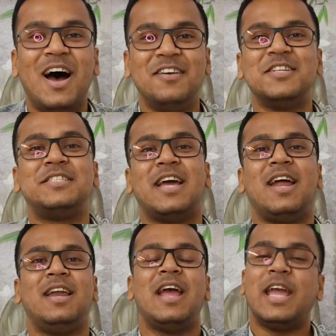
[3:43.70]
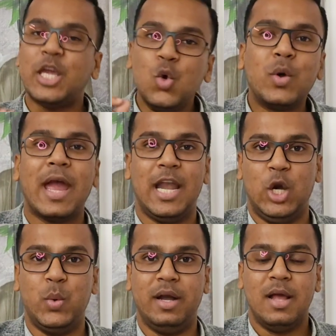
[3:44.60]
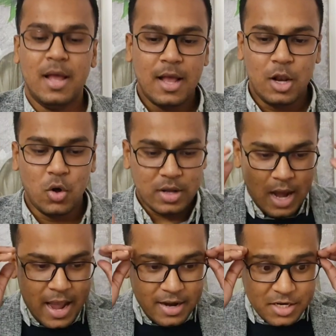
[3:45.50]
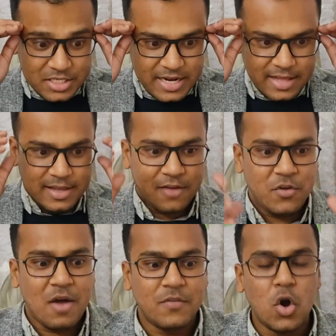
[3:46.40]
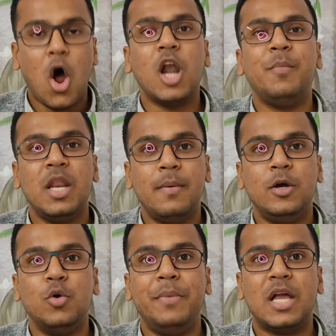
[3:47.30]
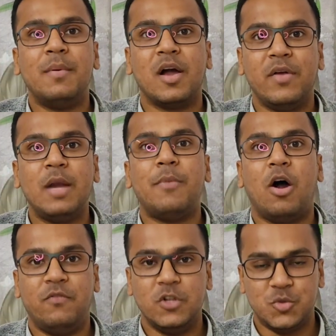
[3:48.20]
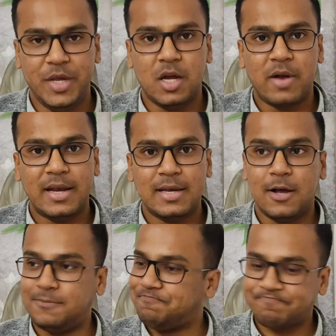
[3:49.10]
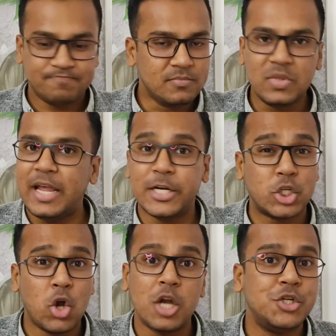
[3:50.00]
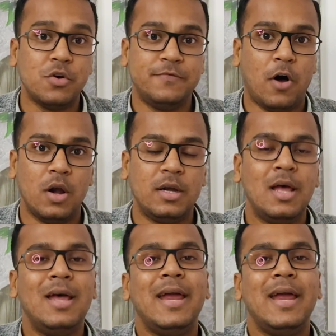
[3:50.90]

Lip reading: Understand, you can do it. Look, I understand that if you have not been able to become a great, powerful speaker right now, it's not your fault.